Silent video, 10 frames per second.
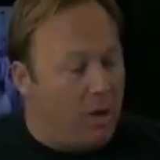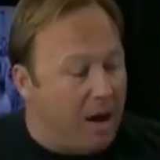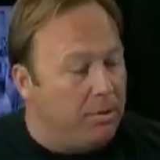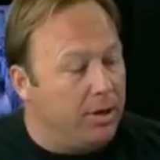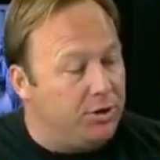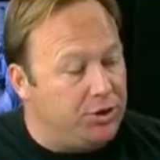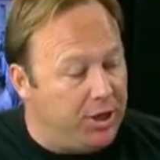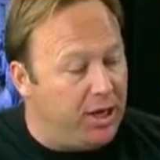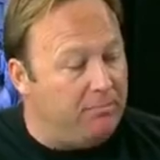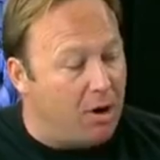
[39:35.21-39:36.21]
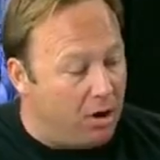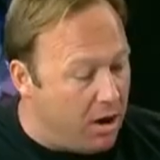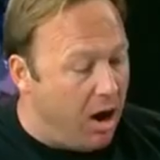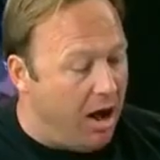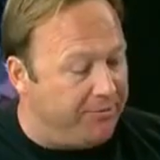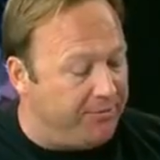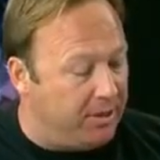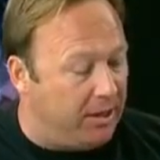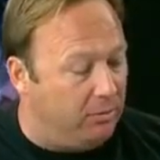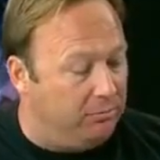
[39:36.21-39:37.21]
Robert G.
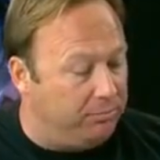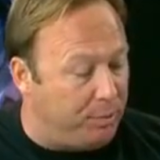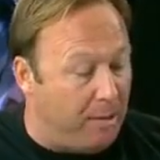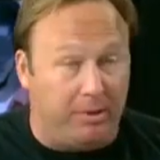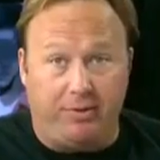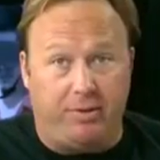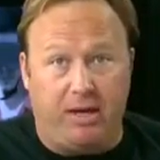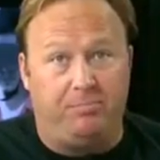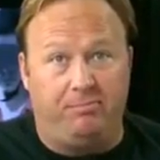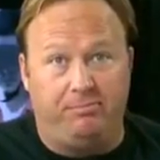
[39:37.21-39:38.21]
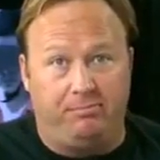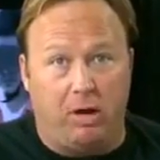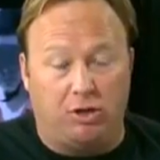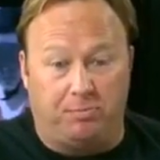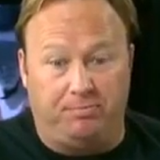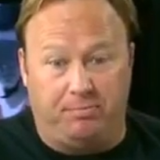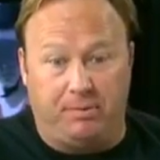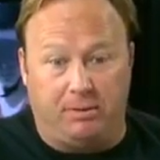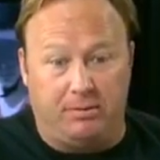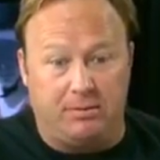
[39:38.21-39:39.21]
Bernhoft, probably the most...
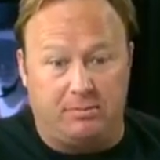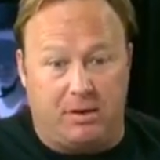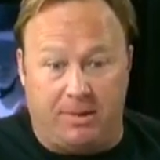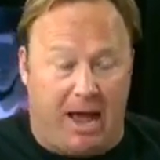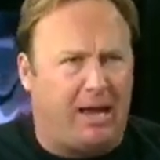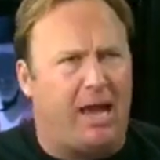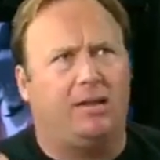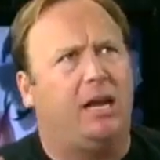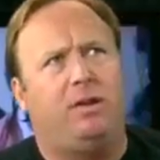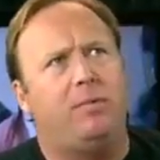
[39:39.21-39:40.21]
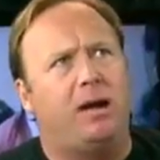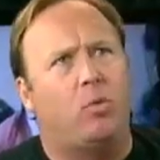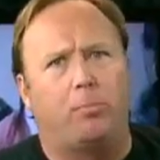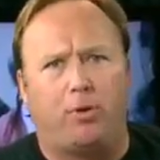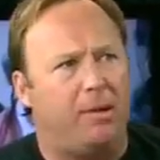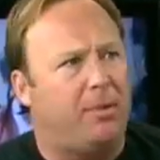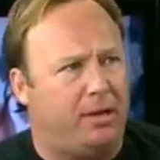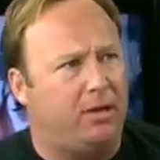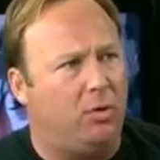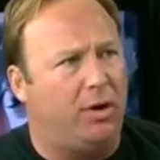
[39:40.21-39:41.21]
I can't think of anybody more
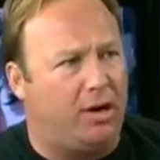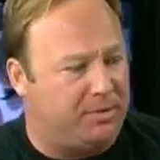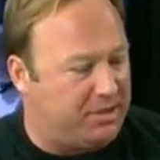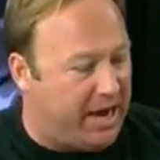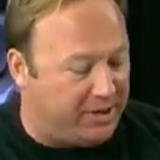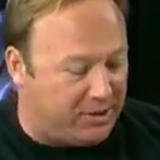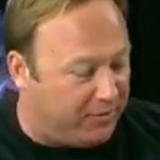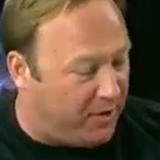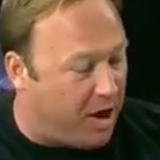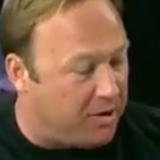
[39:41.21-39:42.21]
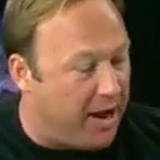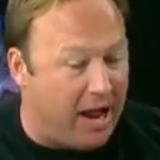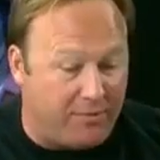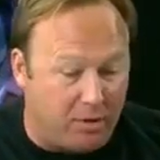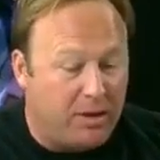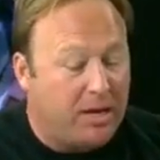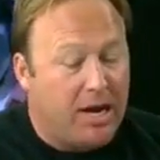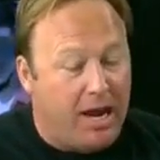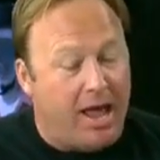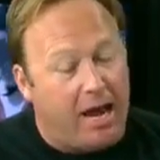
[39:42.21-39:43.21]
preeminent than you when it comes to tax stuff. Honored to have you.
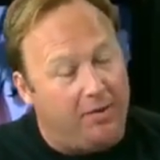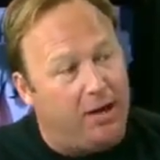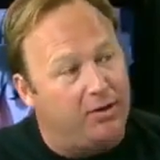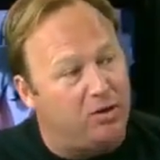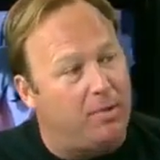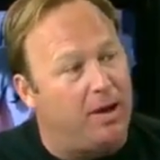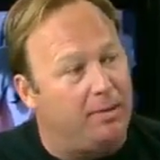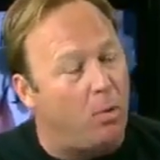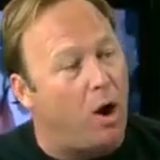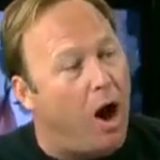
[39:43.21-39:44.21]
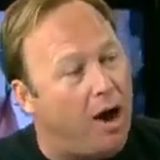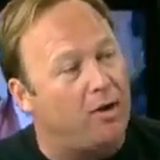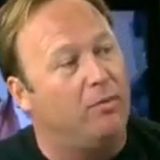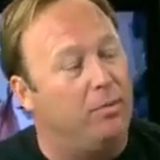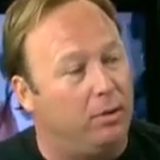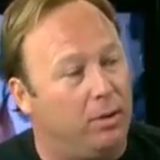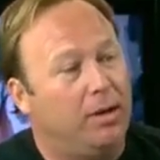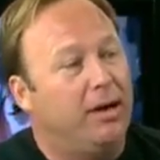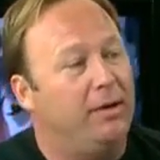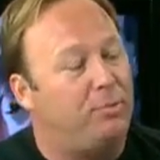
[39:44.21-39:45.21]
And I can't think of somebody more
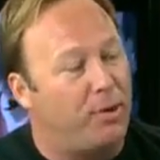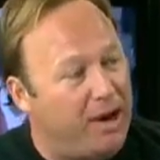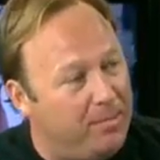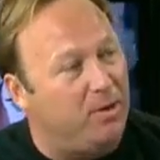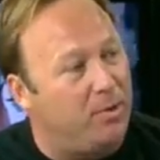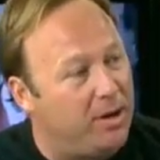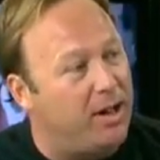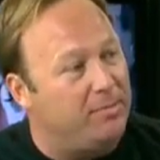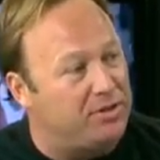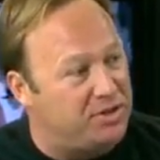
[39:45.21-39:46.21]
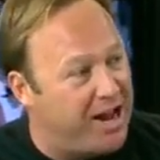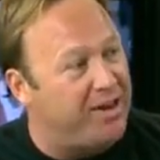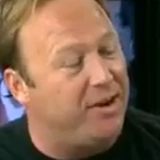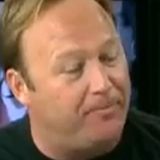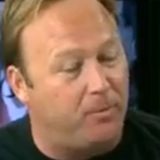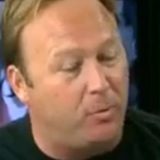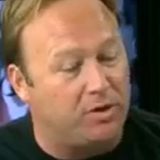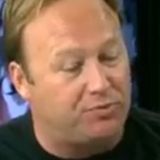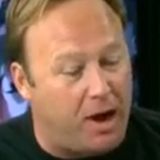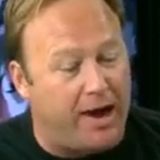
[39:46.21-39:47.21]
honorable and preeminent when it comes to standing up for
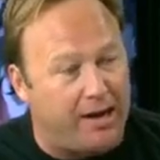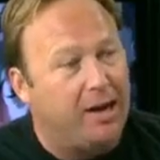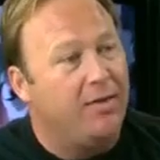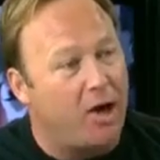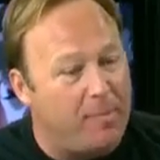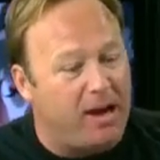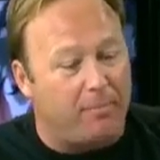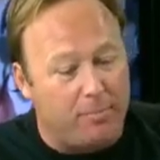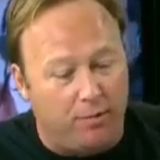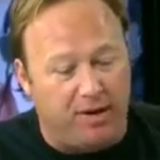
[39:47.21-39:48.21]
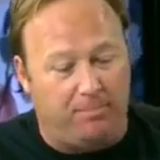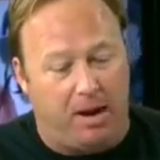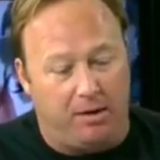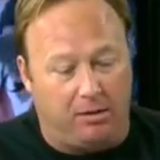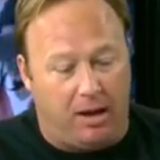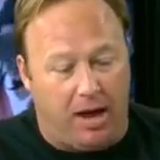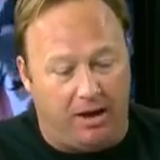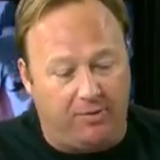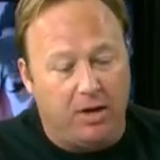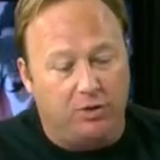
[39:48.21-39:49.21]
what's right. They ought to make a movie about your
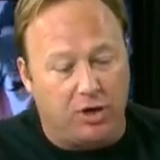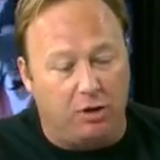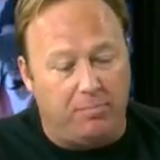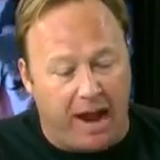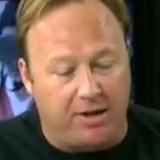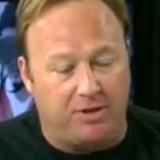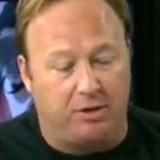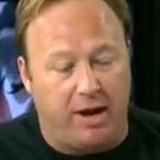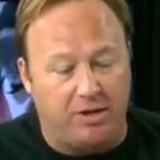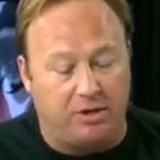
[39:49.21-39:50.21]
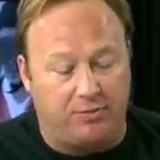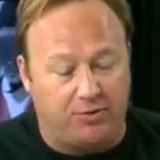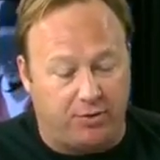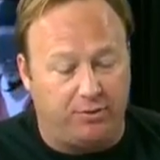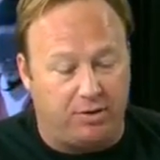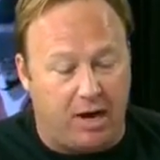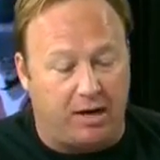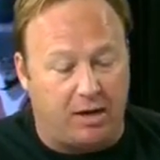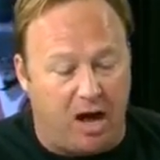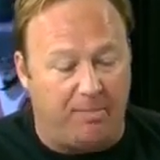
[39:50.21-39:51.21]
life. Joe Bannister,
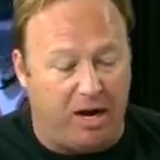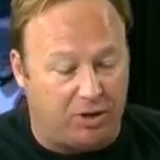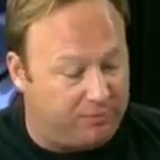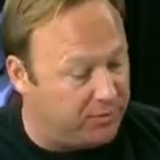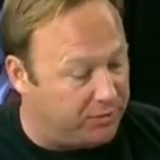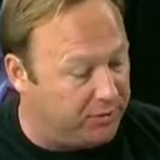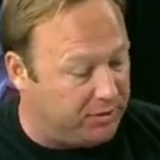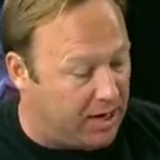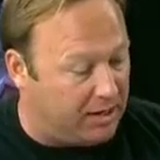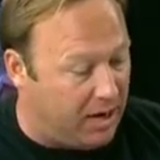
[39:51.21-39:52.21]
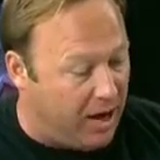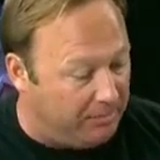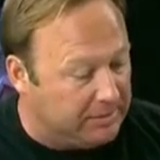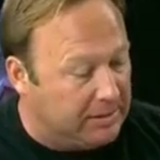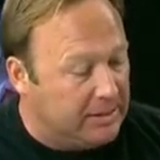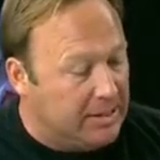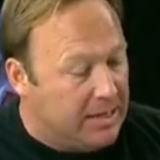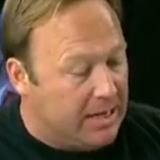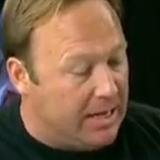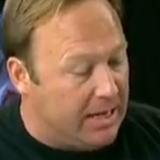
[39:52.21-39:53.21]
agentfortruth.com, agentfortruth.com.
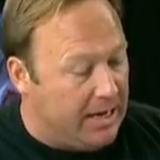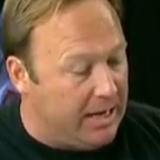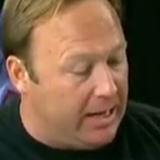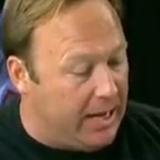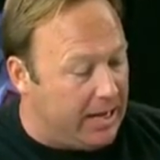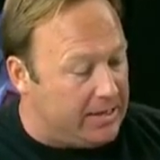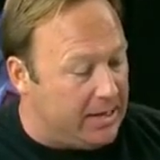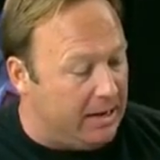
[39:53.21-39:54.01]
And again,